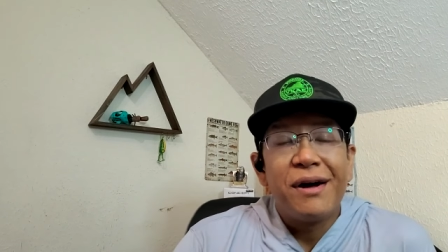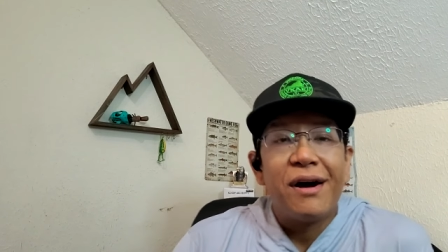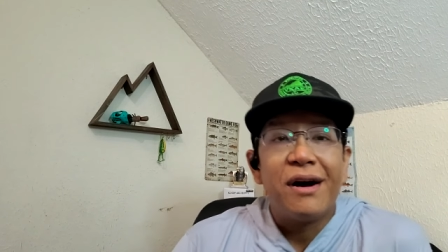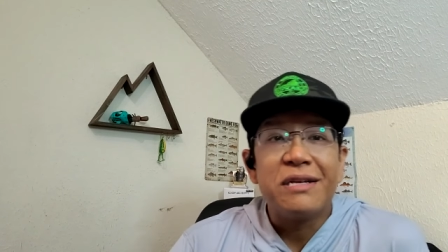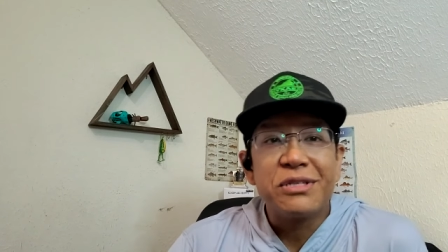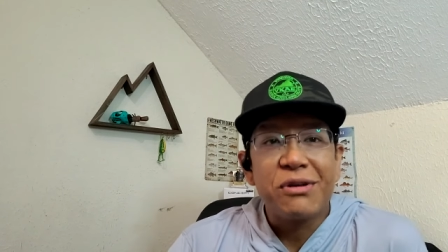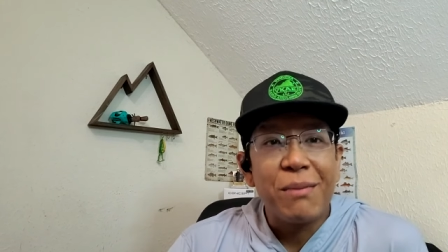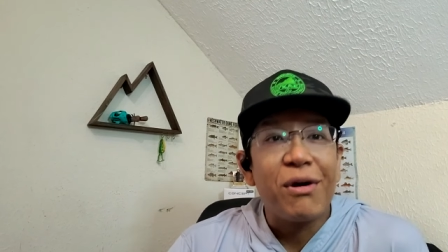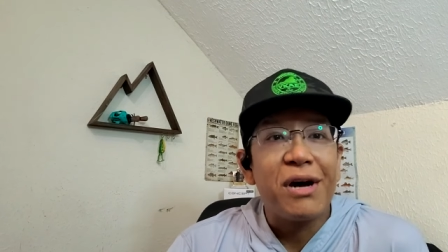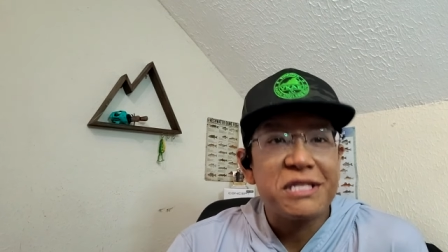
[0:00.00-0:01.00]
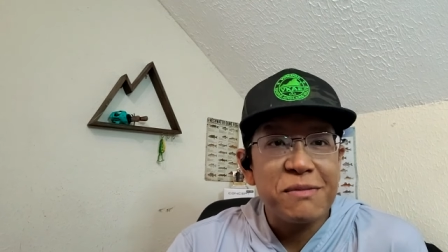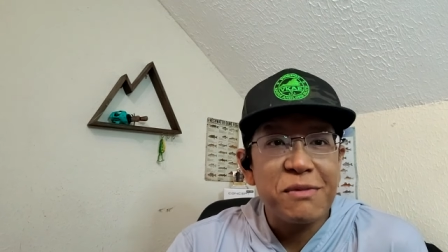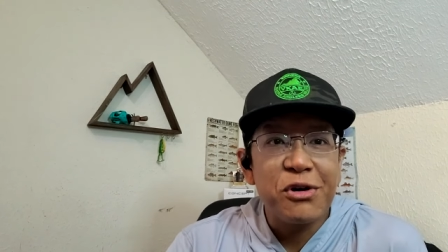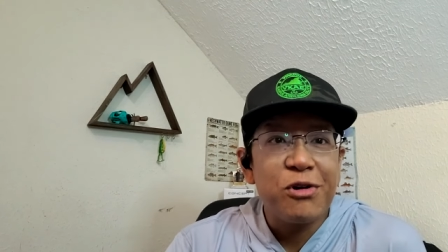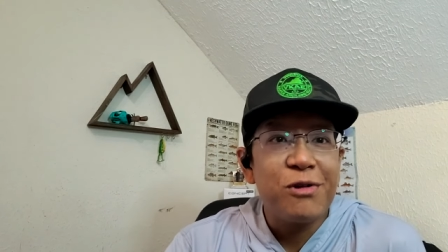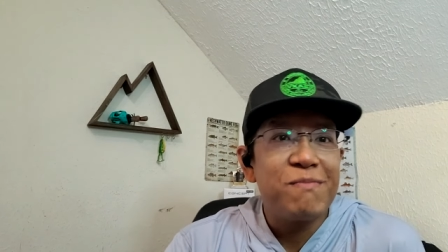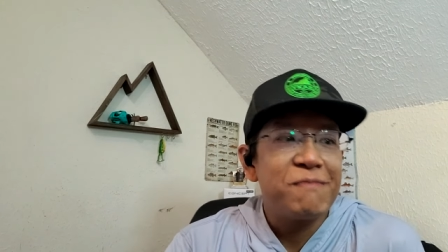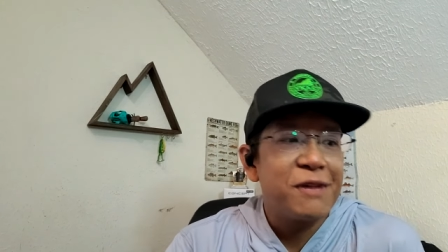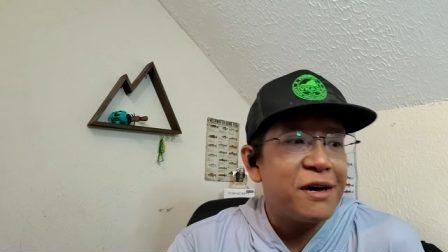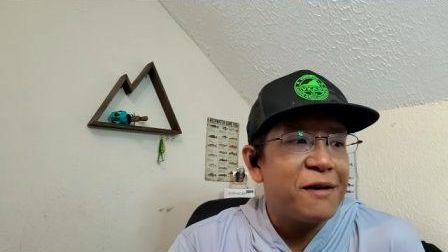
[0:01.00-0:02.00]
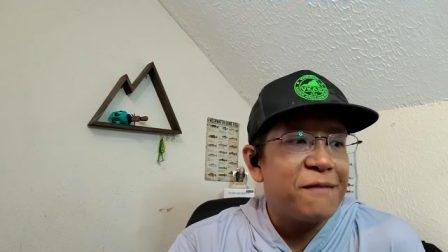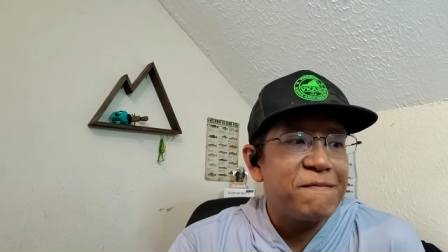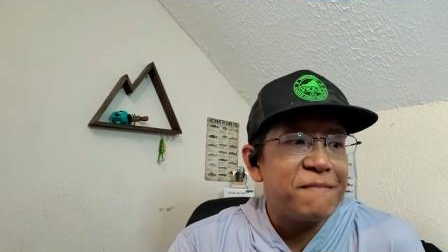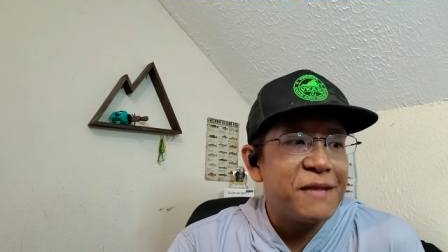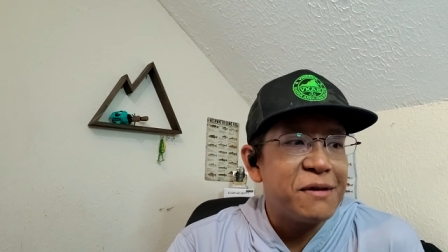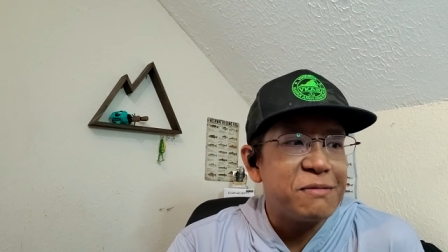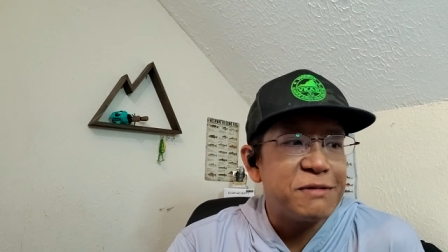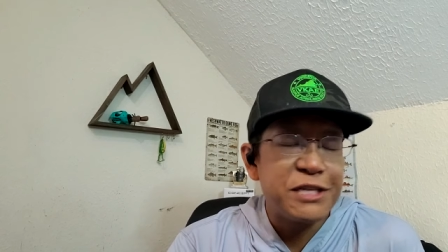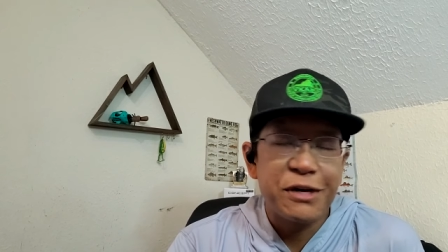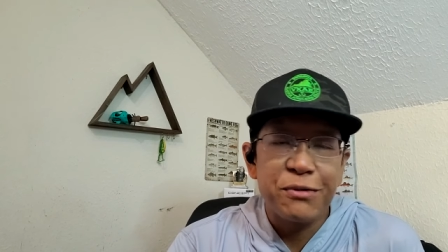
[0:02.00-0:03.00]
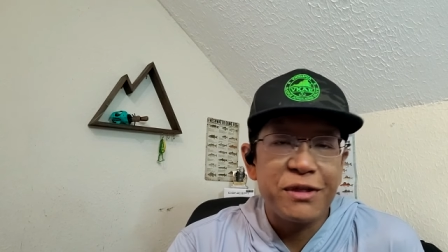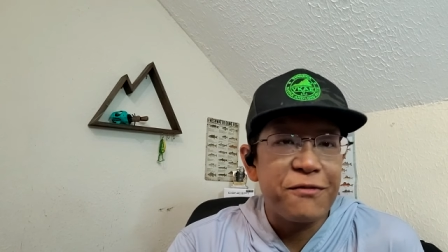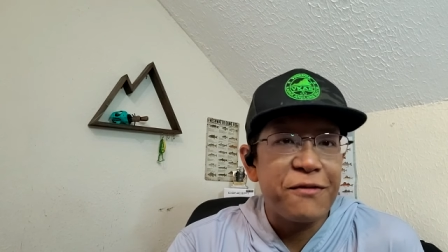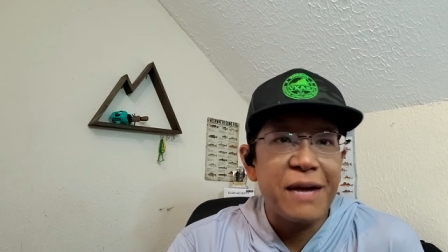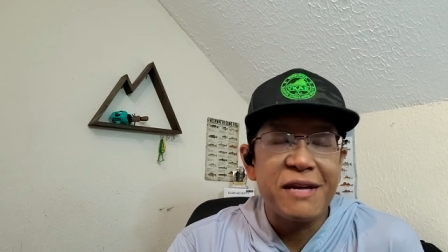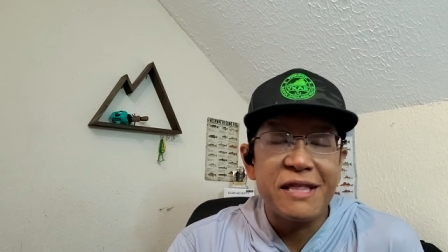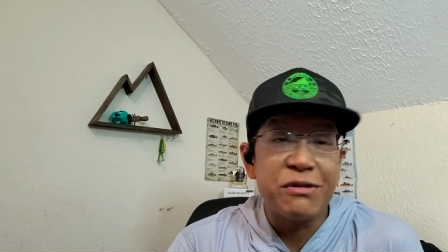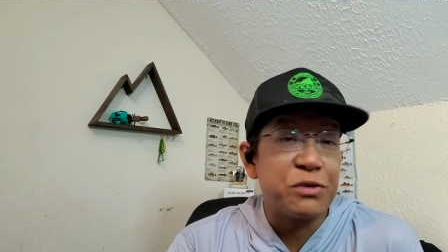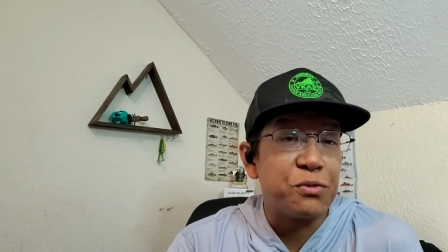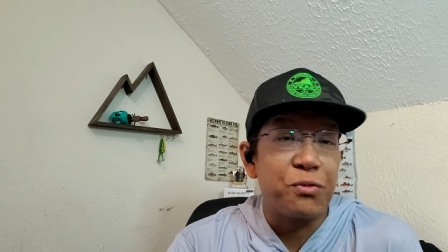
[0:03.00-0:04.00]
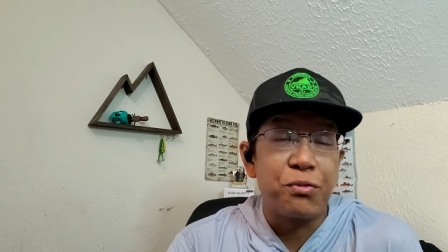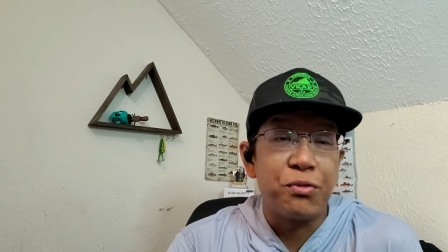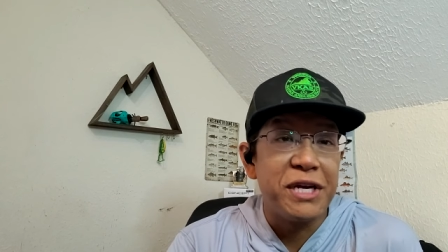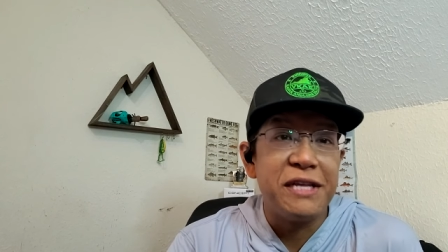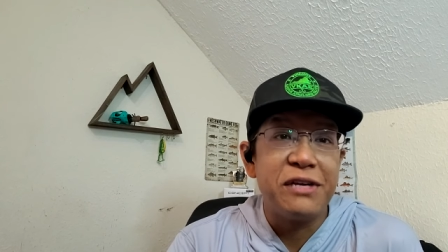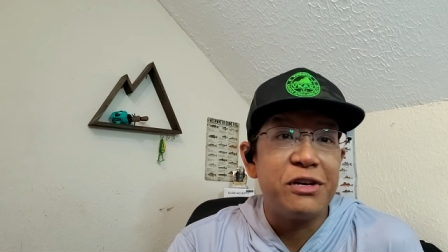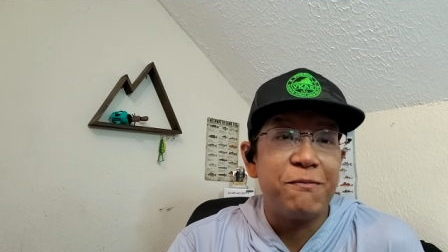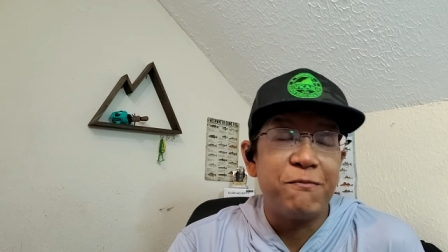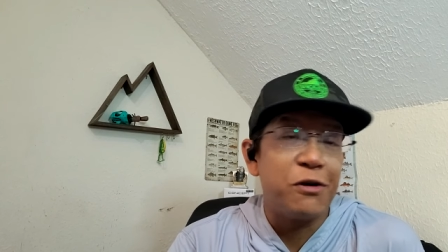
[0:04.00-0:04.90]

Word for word: Uh, so I brought some home, uh, you know, shared it with the family, and it was really good.